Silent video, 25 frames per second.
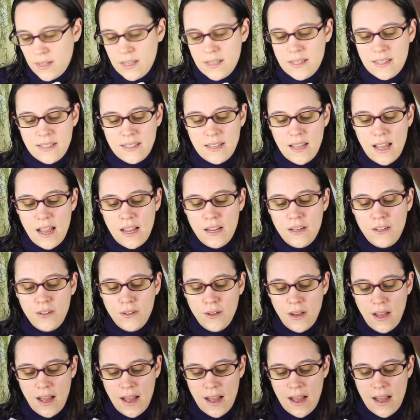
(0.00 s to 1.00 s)
inside
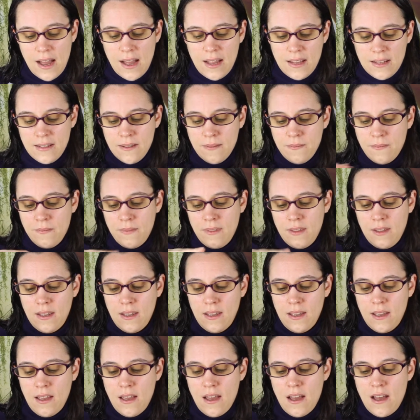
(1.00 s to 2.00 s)
you had
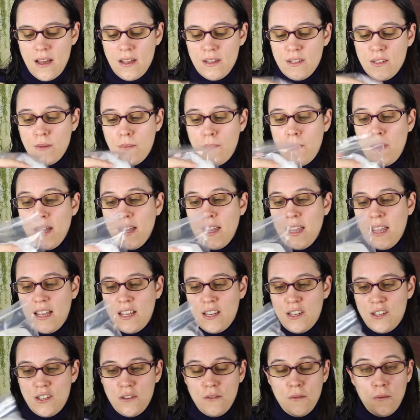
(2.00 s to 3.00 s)
as a
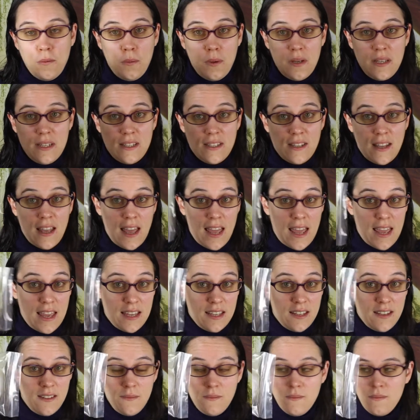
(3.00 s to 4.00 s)
package with the
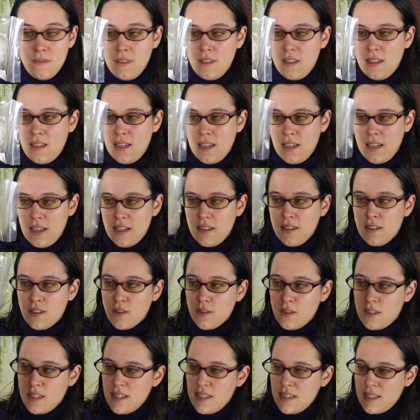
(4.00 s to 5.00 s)
head.
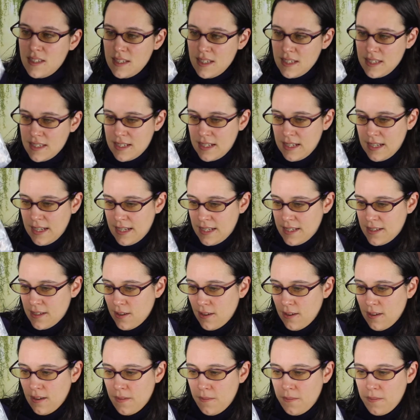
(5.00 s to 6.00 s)
So this is
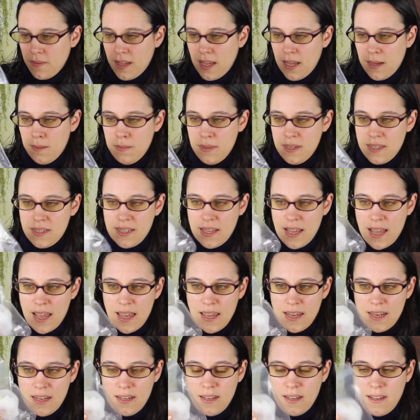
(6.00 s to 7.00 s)
little Amy's
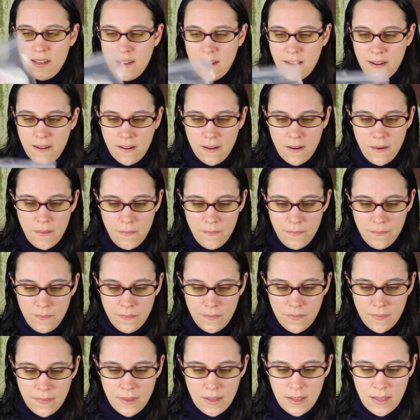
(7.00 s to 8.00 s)
head in here.
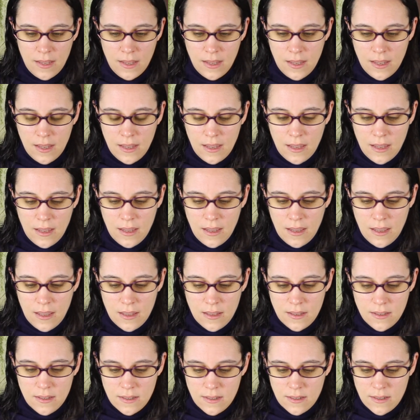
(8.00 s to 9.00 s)

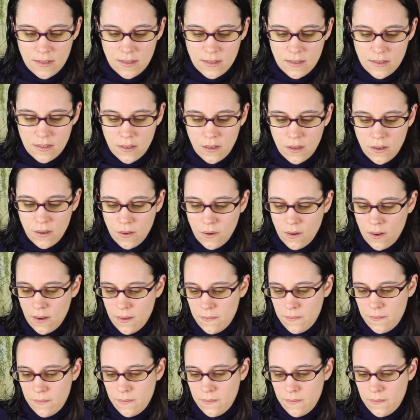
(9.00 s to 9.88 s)
So